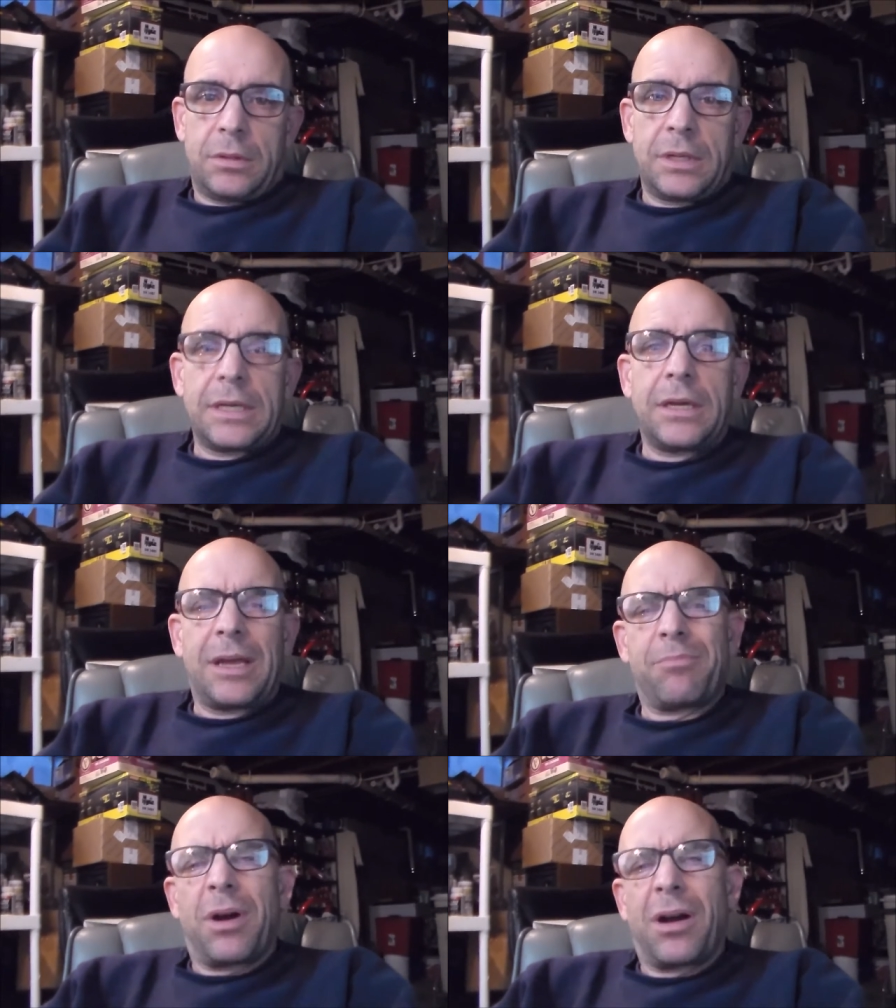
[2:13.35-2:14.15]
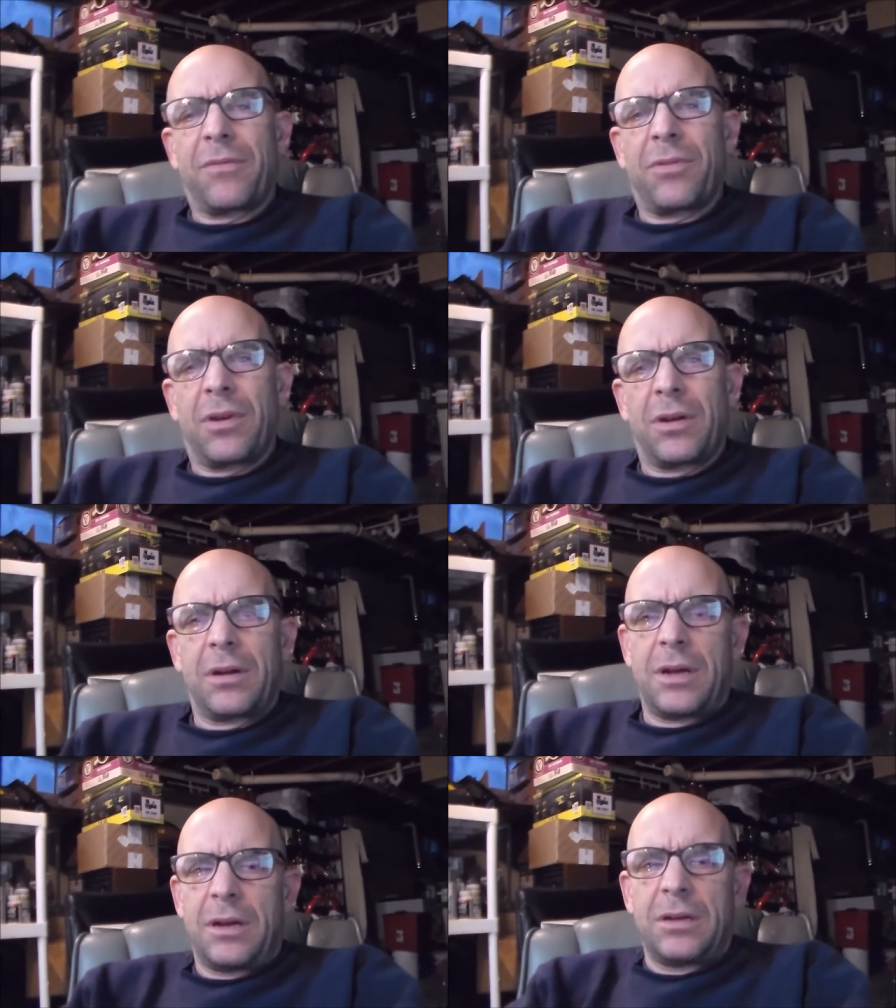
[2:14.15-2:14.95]
to get a part
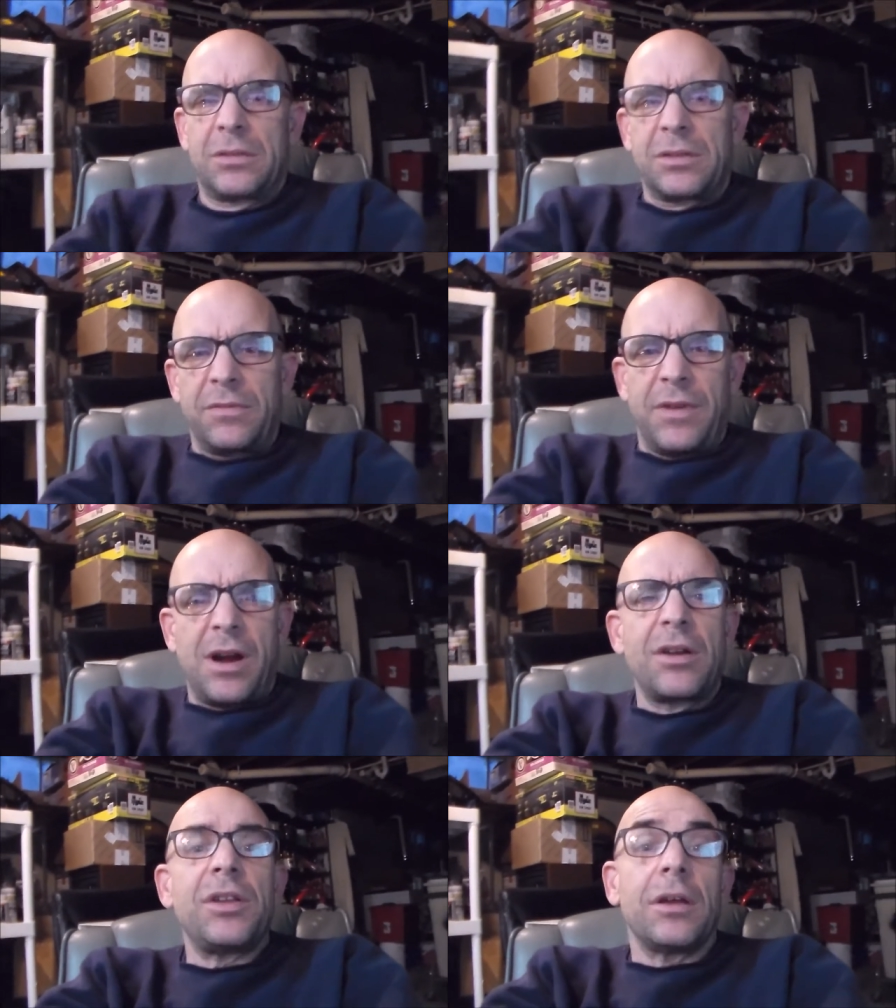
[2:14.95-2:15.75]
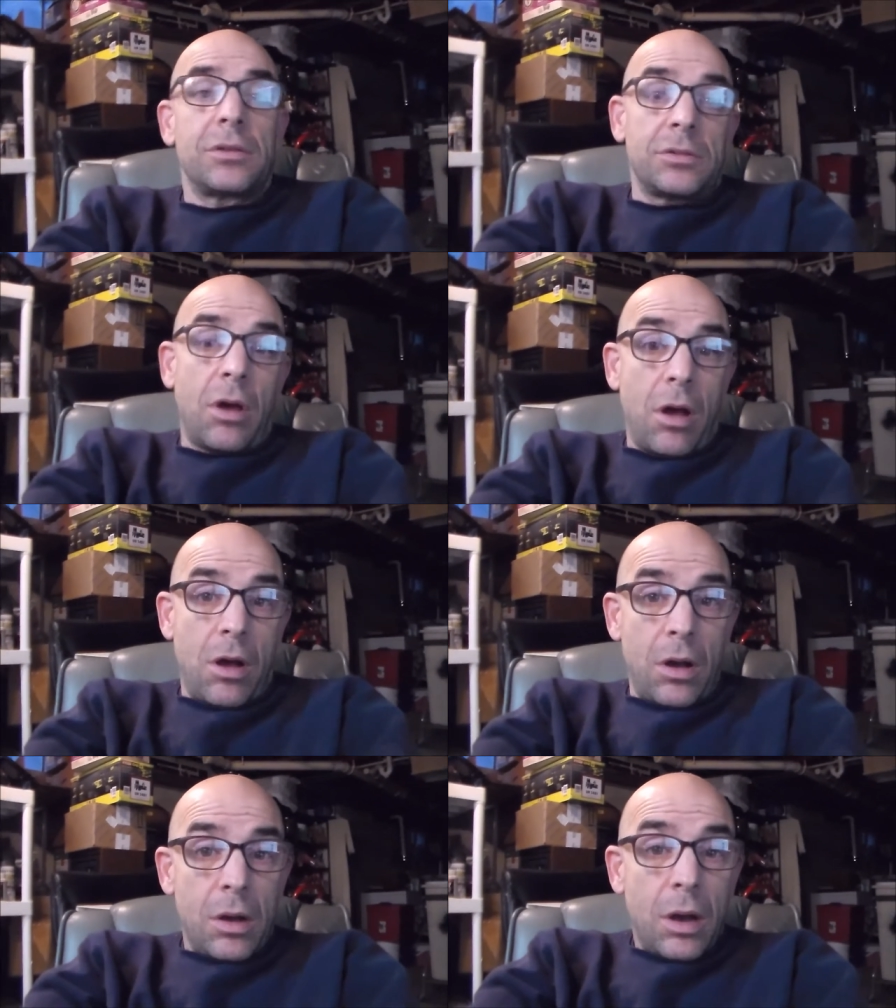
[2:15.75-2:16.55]
for a Husqvarna
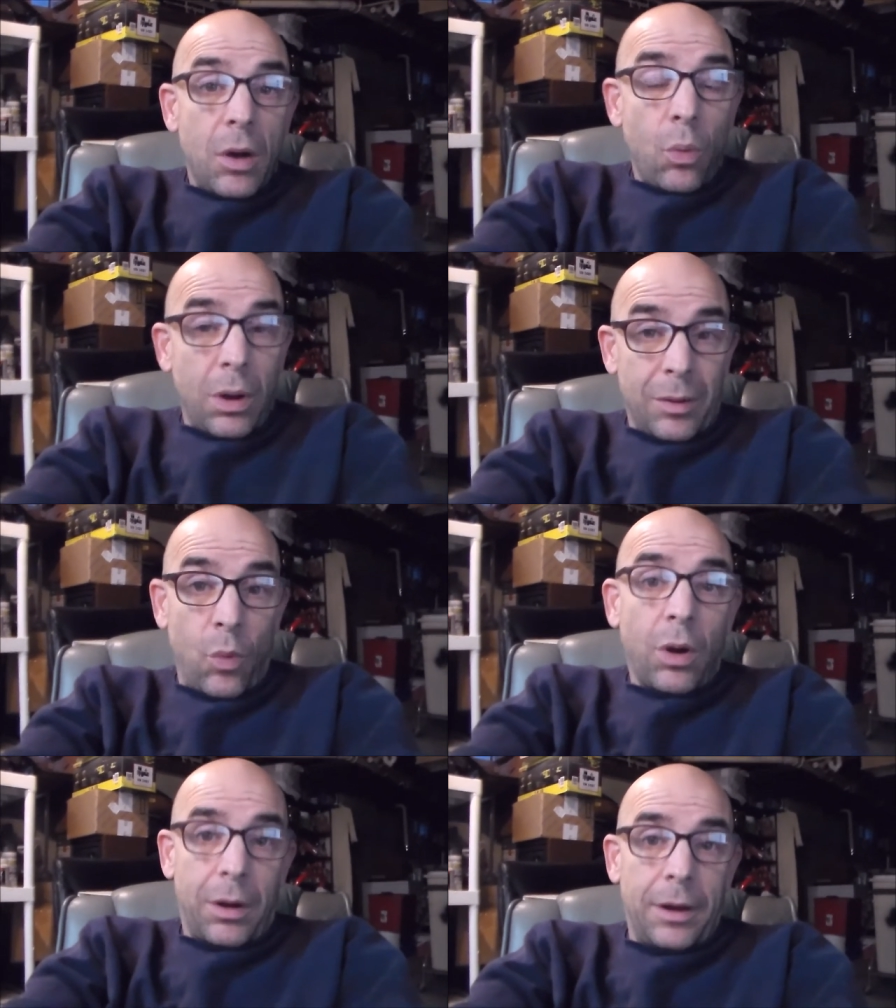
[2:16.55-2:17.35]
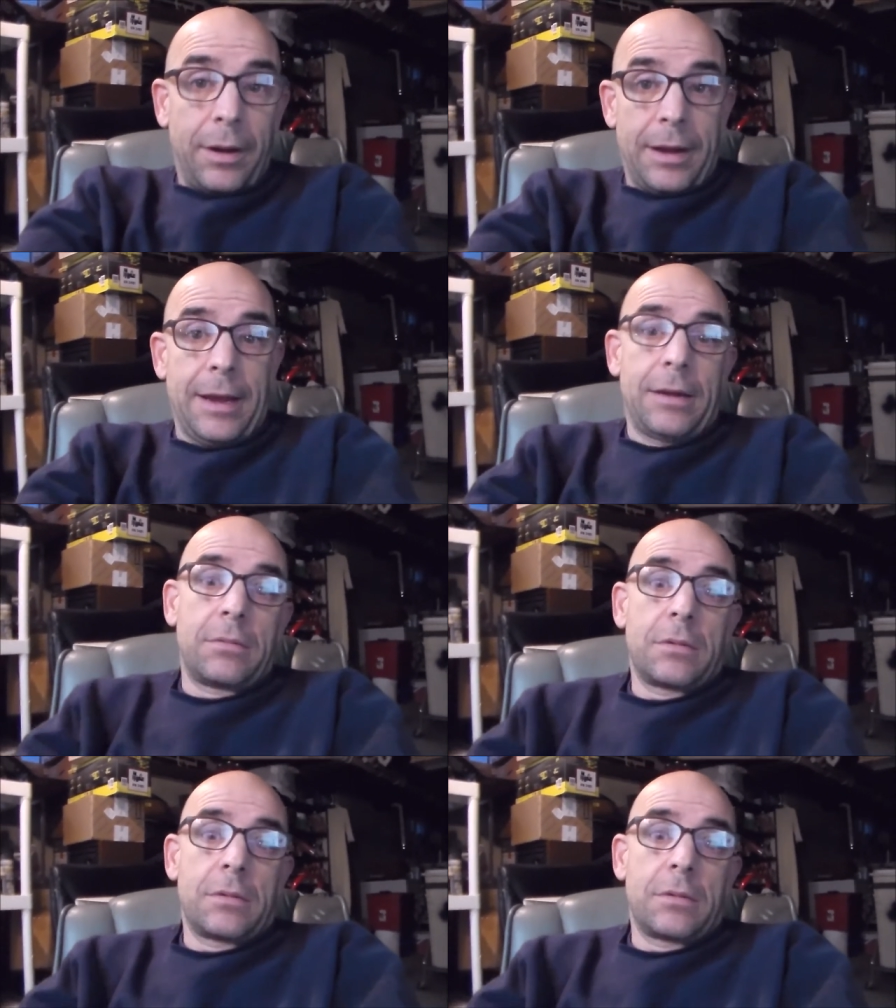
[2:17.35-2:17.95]
saw. What I'm working on.